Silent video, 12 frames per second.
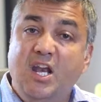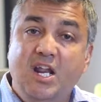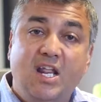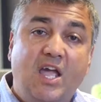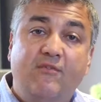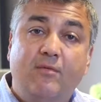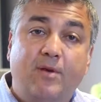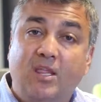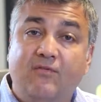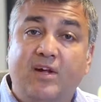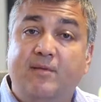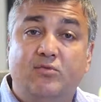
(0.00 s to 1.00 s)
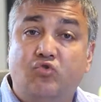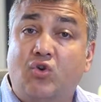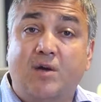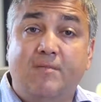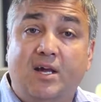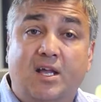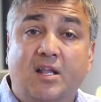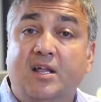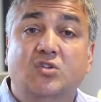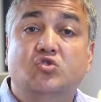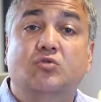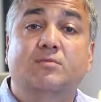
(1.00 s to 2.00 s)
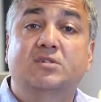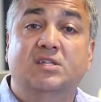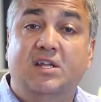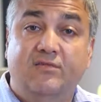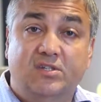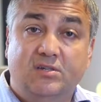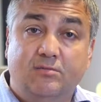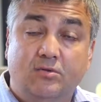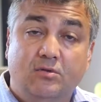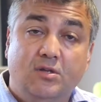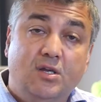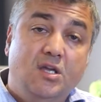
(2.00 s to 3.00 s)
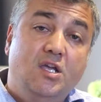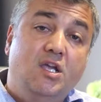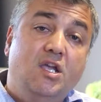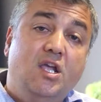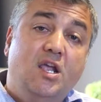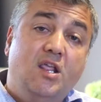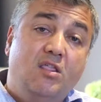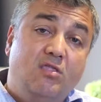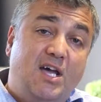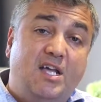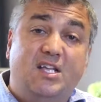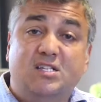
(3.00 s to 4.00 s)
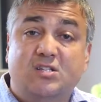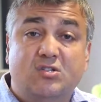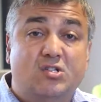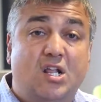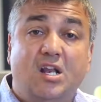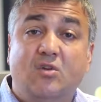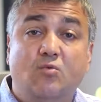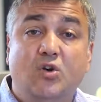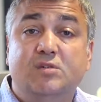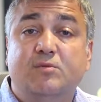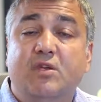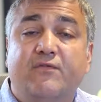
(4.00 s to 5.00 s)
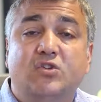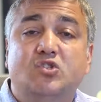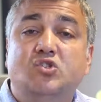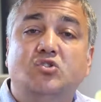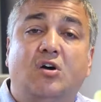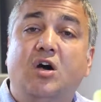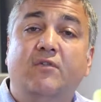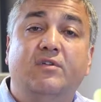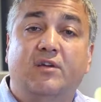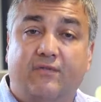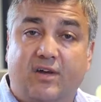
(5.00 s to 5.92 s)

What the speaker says: Nearly everybody develops dry macula and it's almost inevitable. That gets slightly worse, but your vision is not overly